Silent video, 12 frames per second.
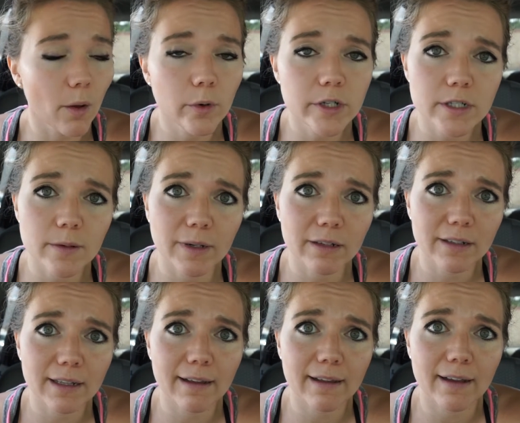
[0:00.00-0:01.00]
which is
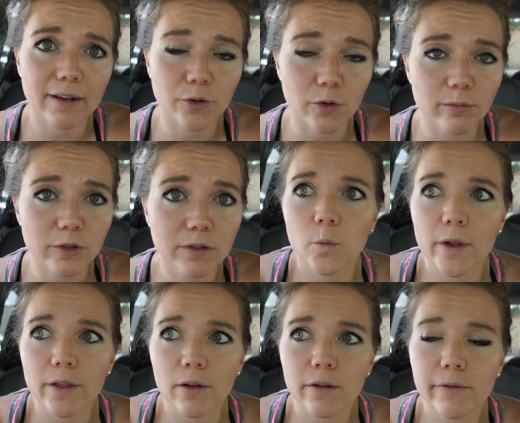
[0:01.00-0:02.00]
apparently normal
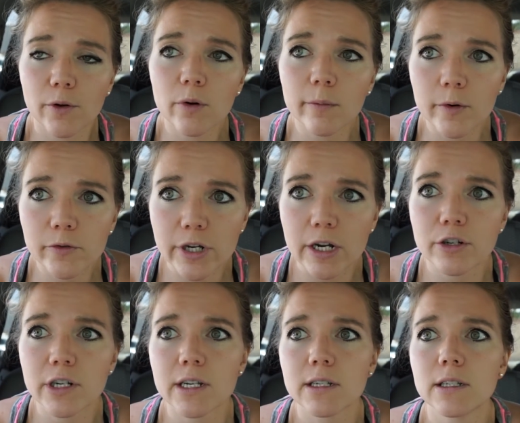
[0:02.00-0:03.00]
with all of the hormone
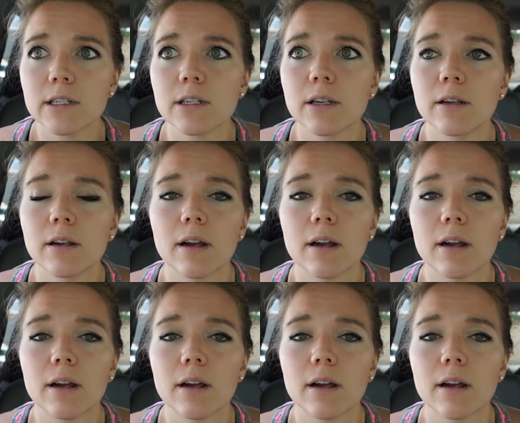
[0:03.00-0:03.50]
changes.